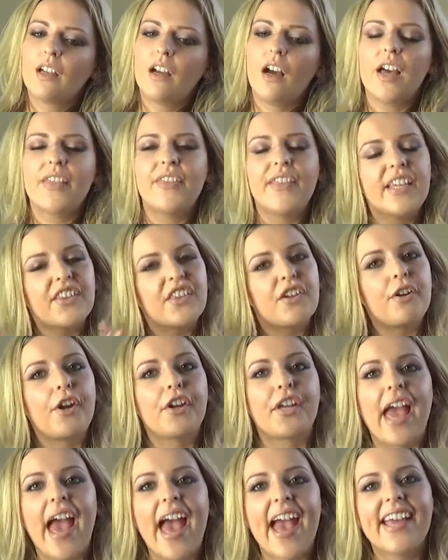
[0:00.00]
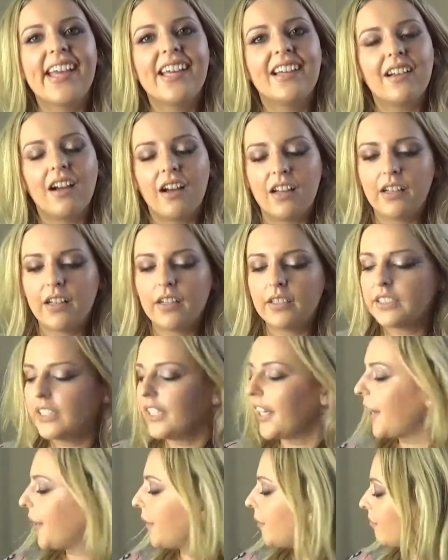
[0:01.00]
I think they're okay. I like, you
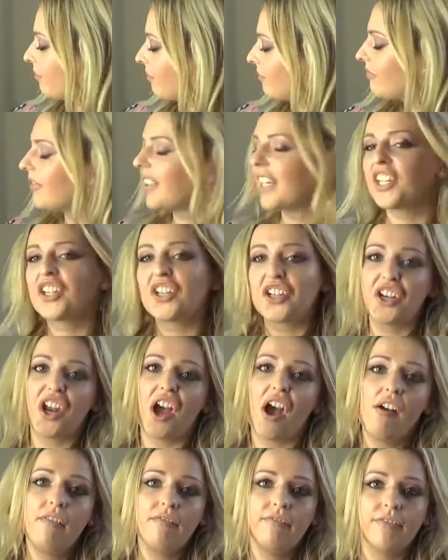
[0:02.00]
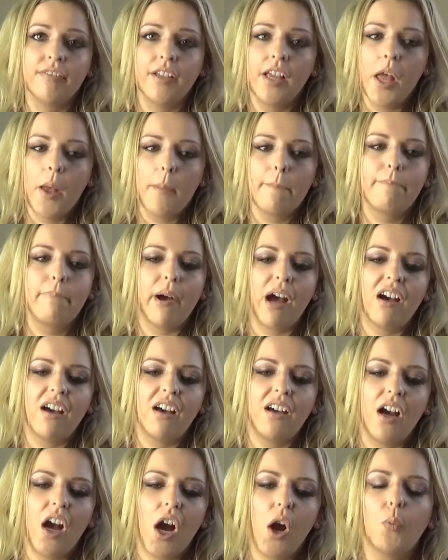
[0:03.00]
know, they're good enough,
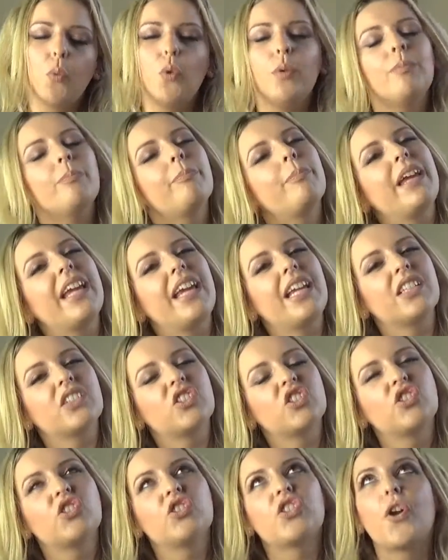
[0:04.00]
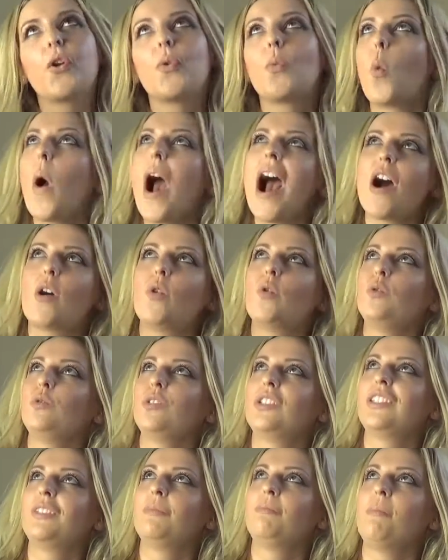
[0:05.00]
but I wouldn't be so
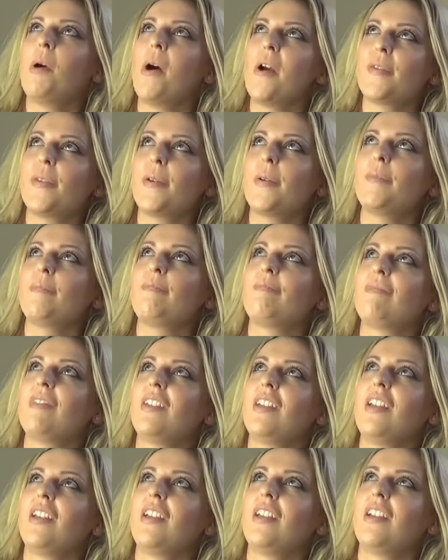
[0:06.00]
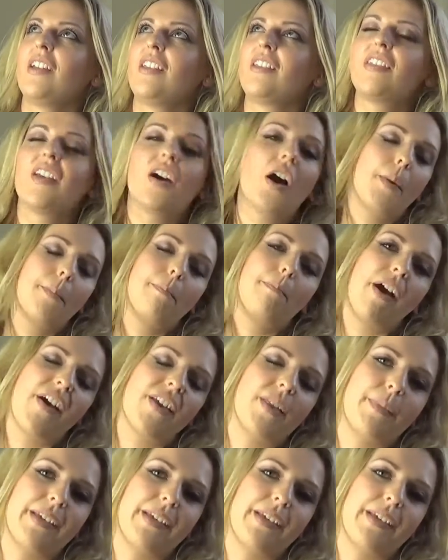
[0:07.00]
wowed by them that I'd buy them